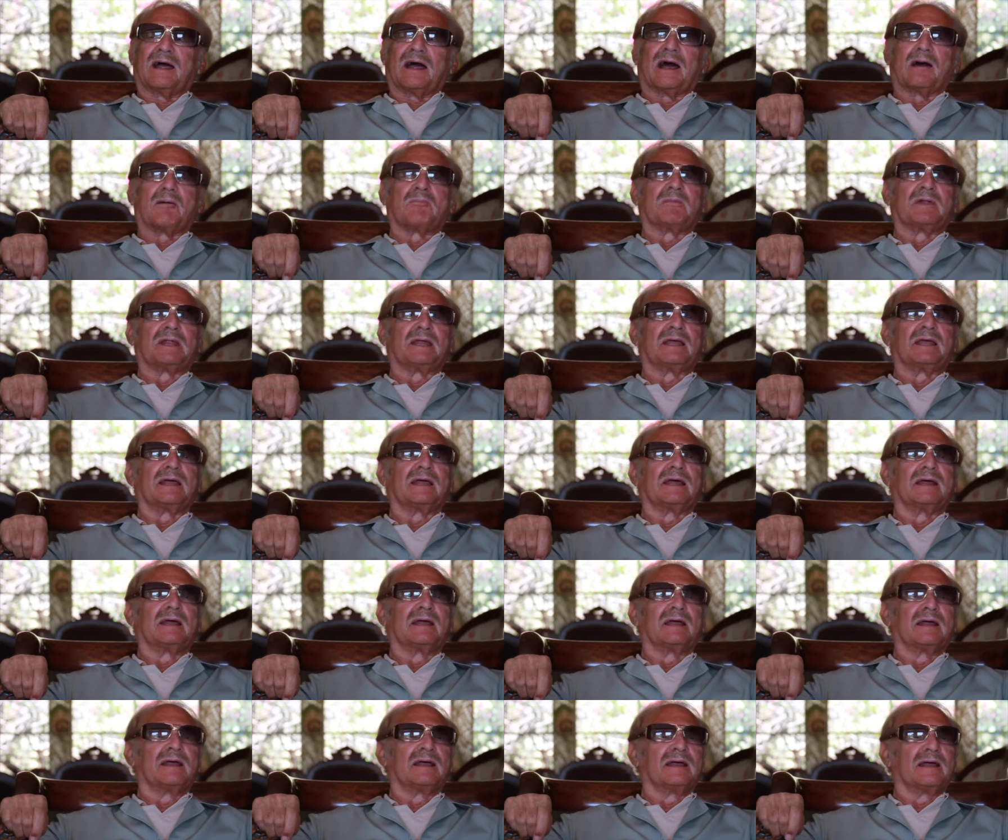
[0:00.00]
how many
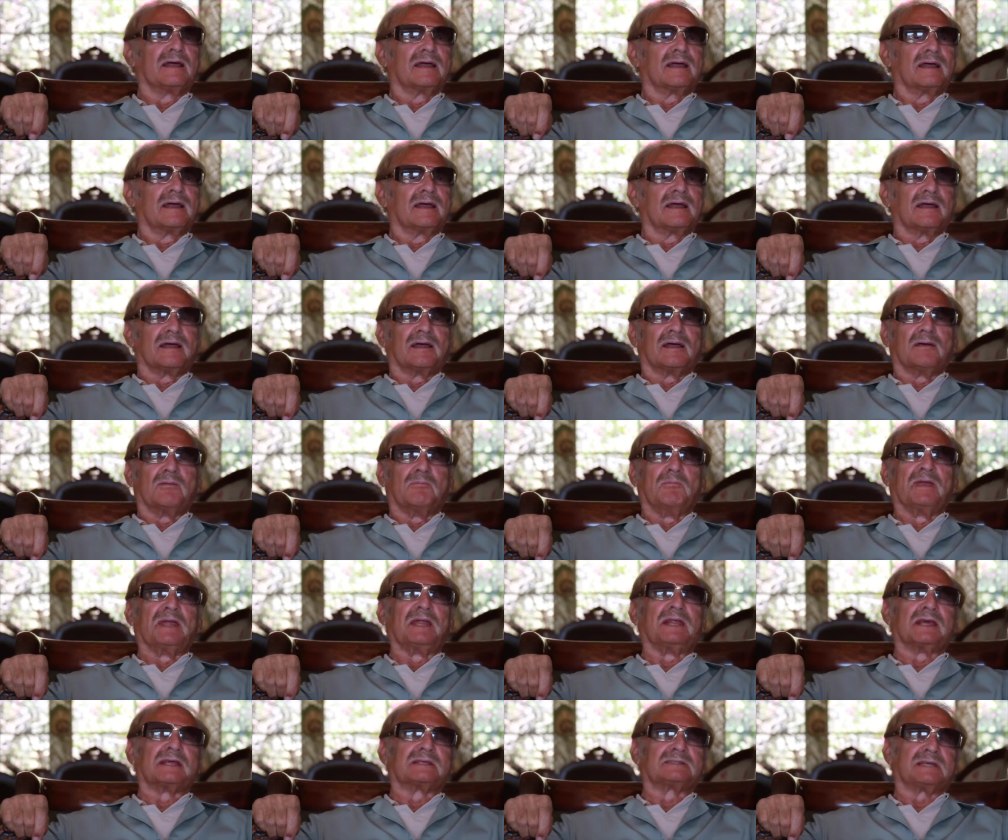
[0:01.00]

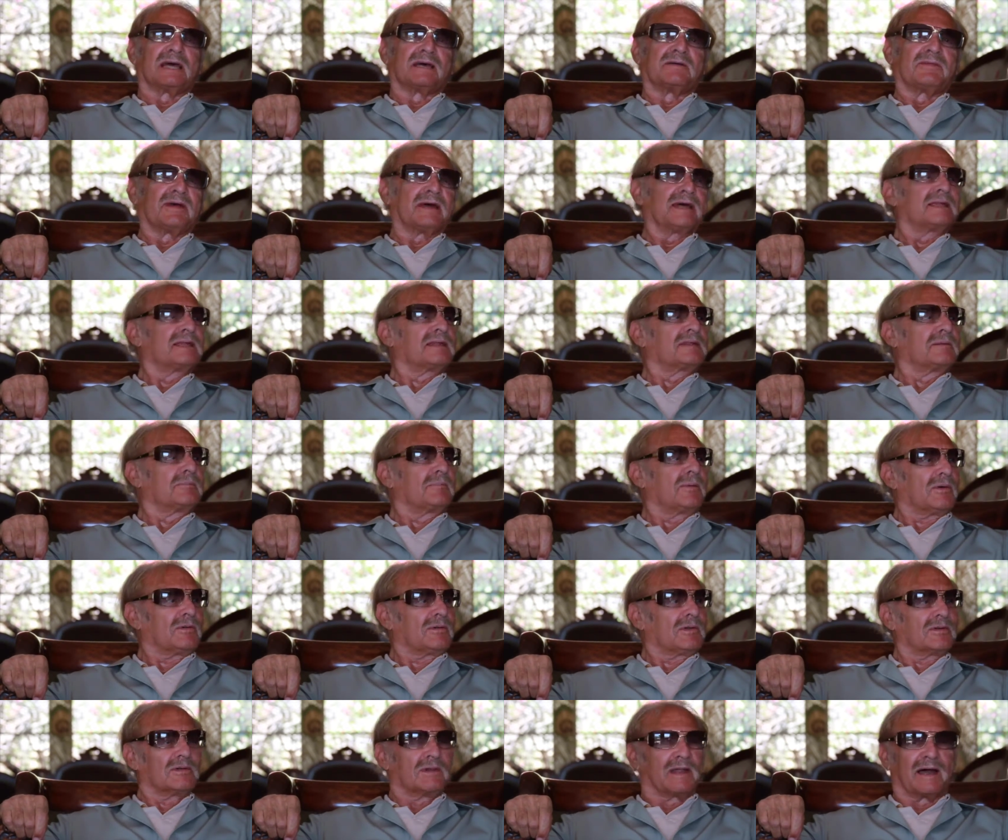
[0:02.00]
meetings I've had at the
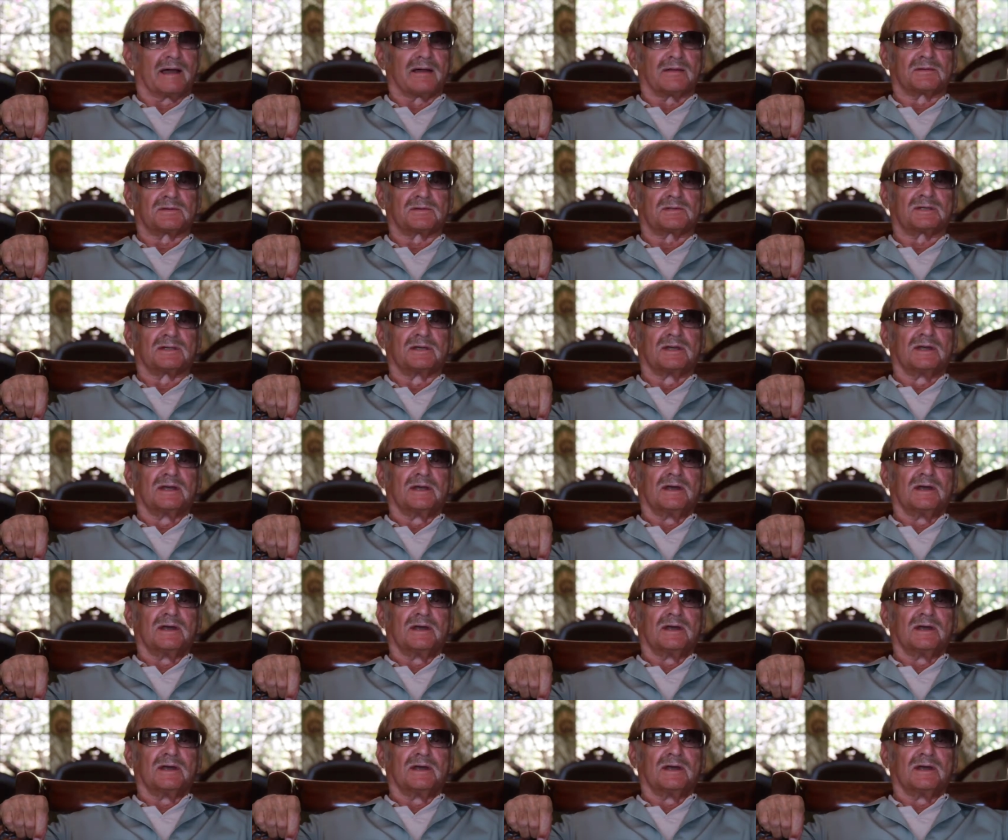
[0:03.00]
Polo Lounge